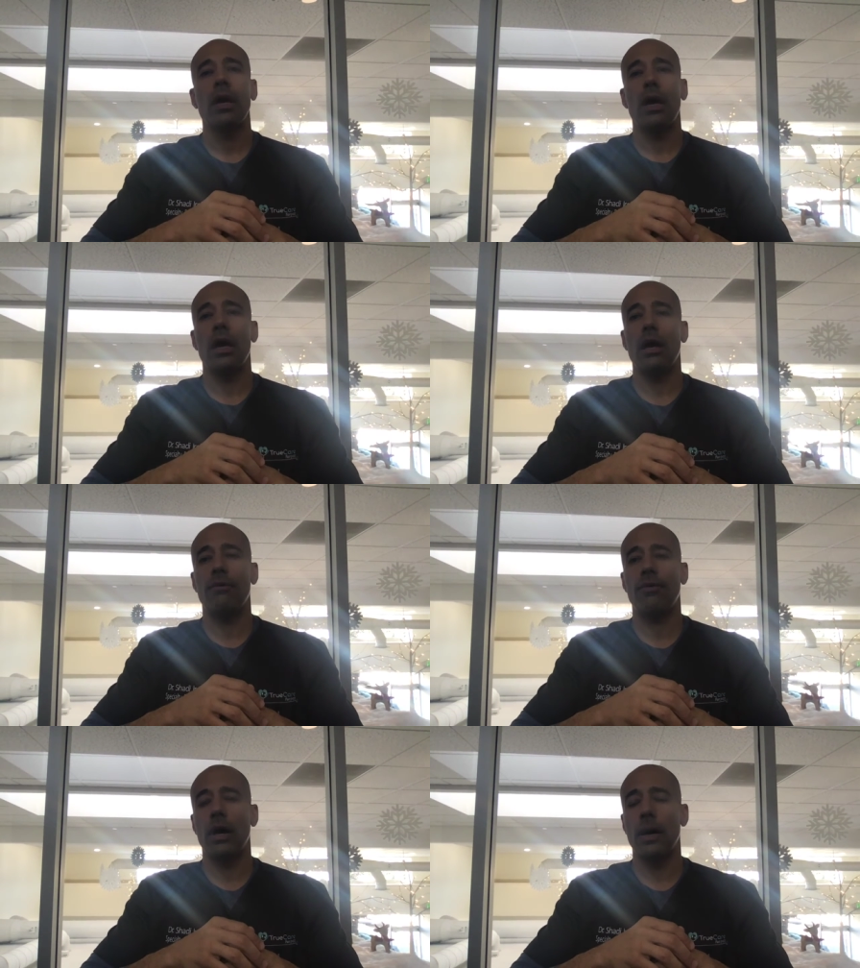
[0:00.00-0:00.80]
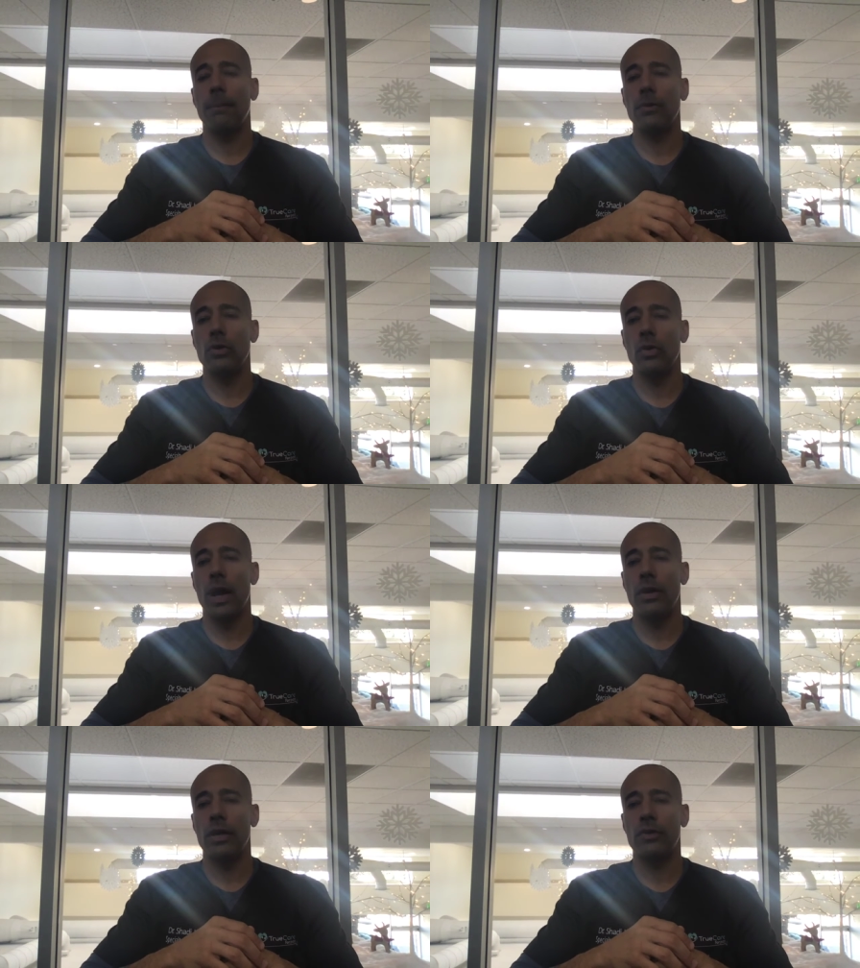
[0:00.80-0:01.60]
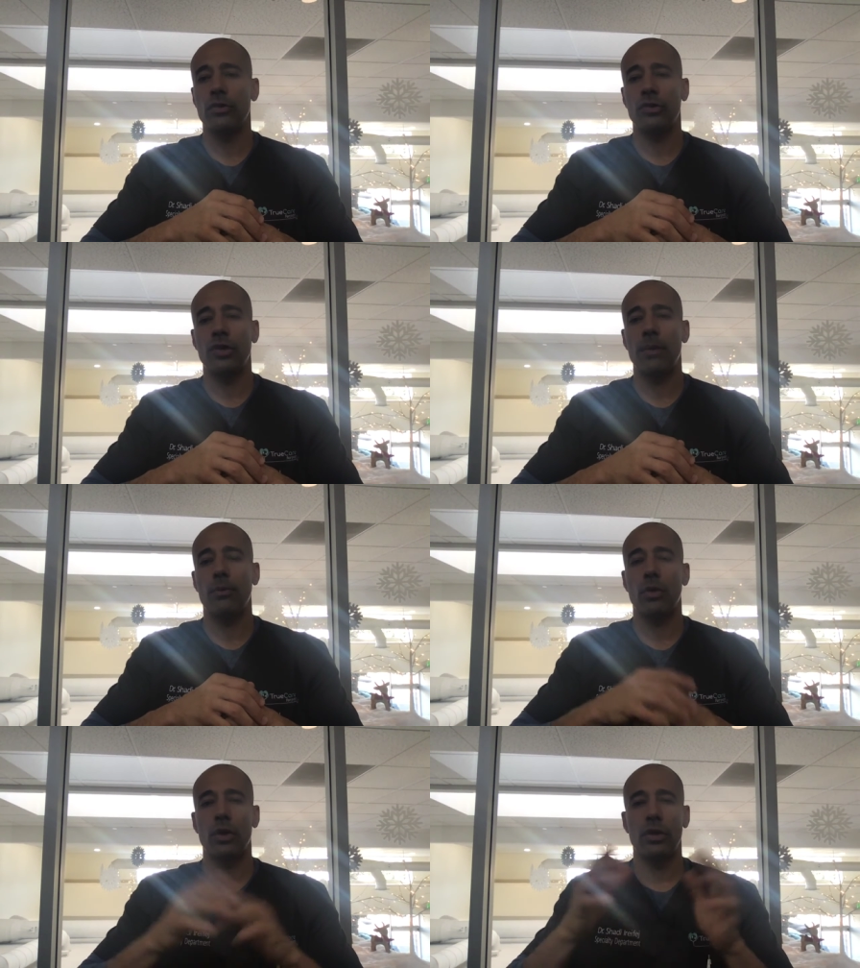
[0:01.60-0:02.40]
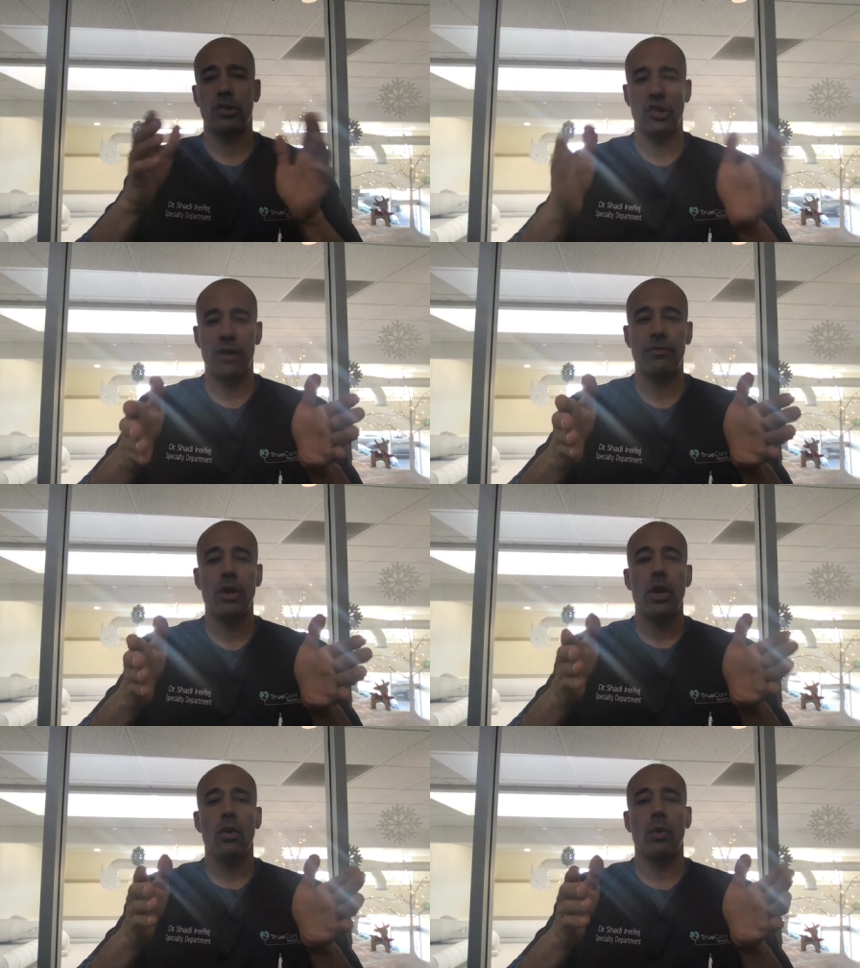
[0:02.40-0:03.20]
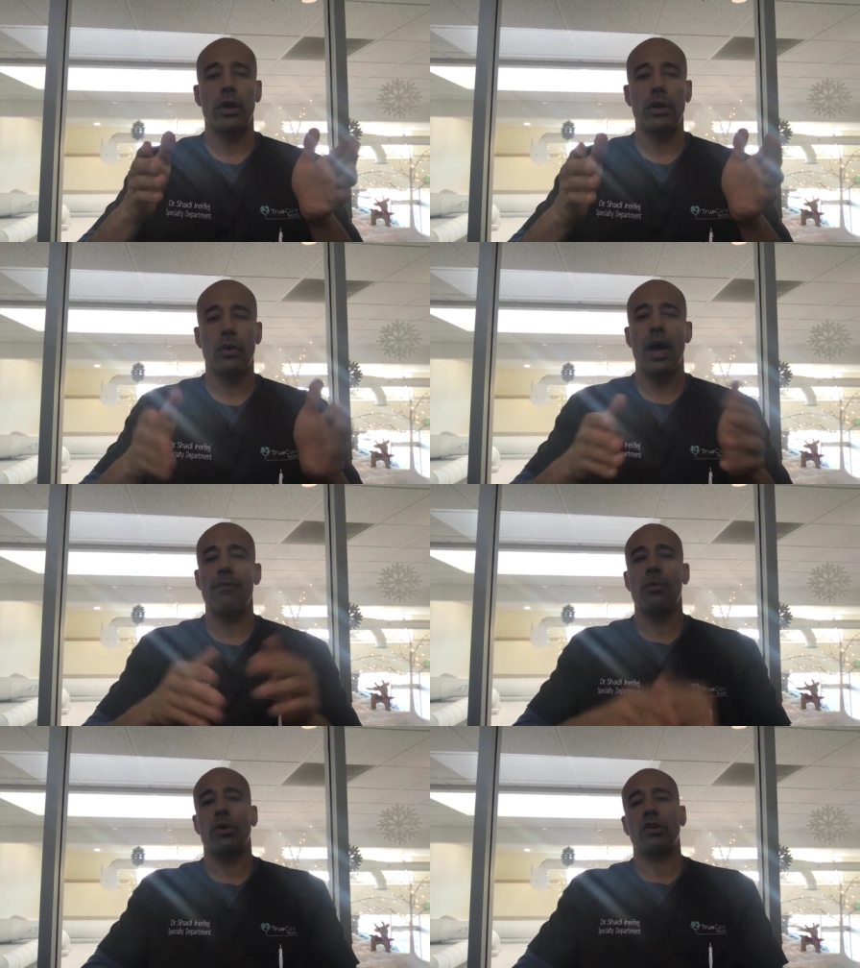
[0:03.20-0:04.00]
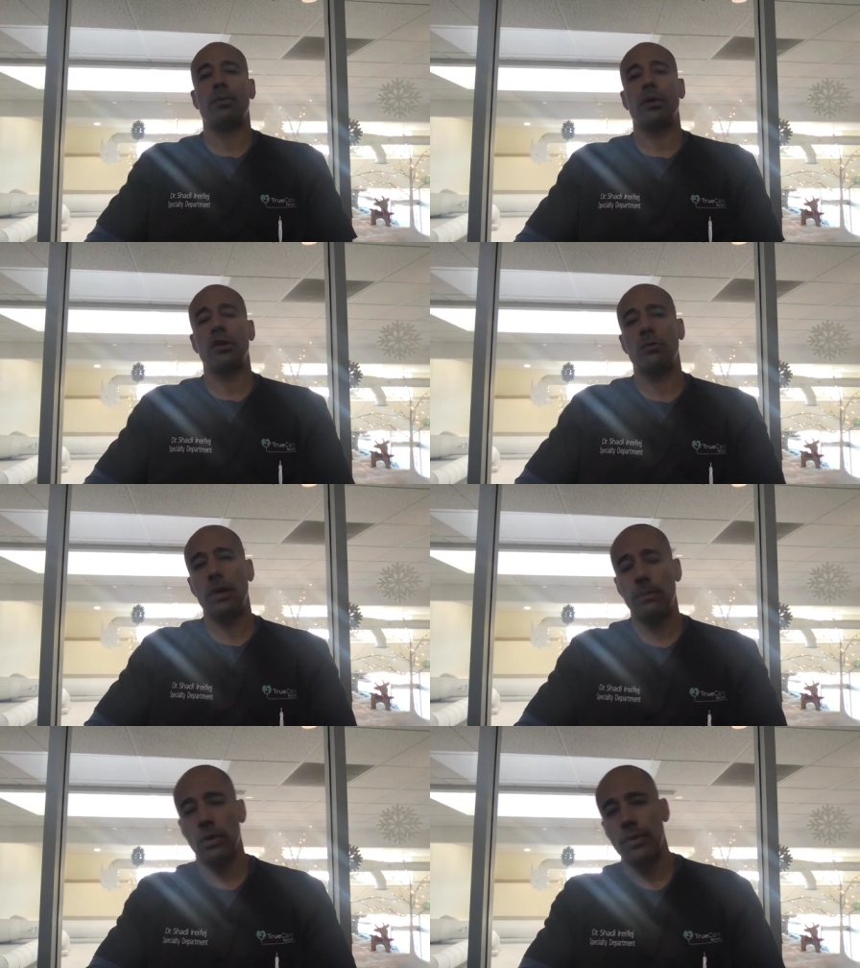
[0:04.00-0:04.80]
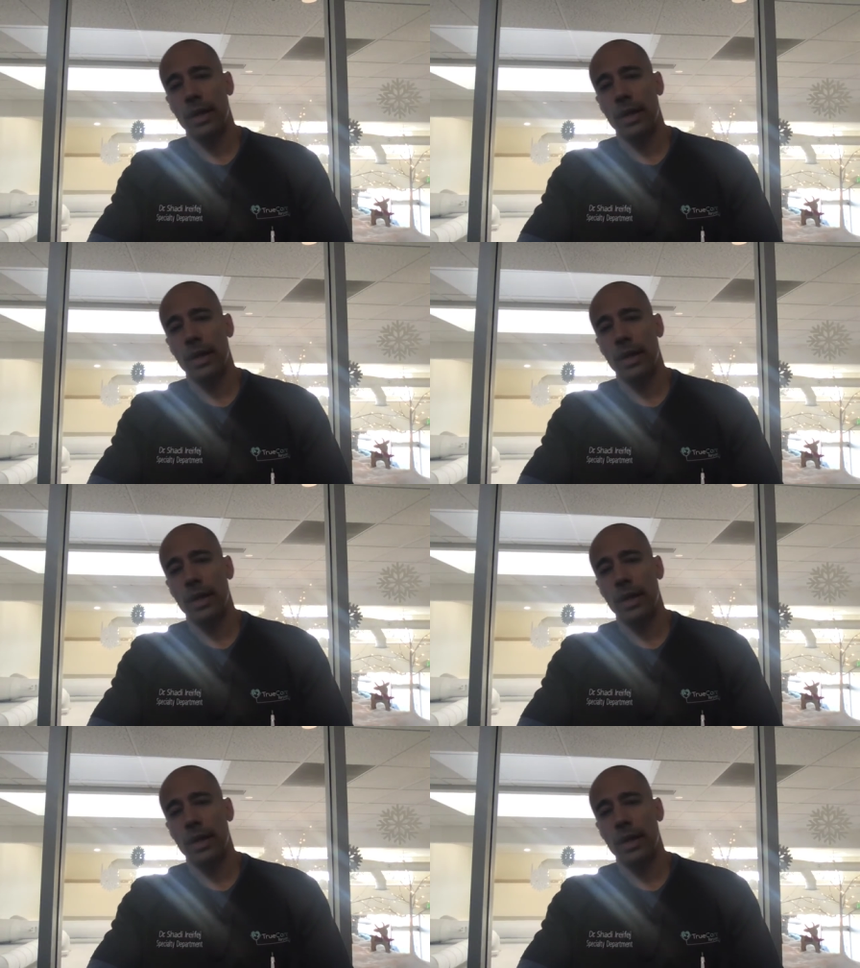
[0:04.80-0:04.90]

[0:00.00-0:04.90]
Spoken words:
if you're at an internship or in a shift where you don't have more experienced people,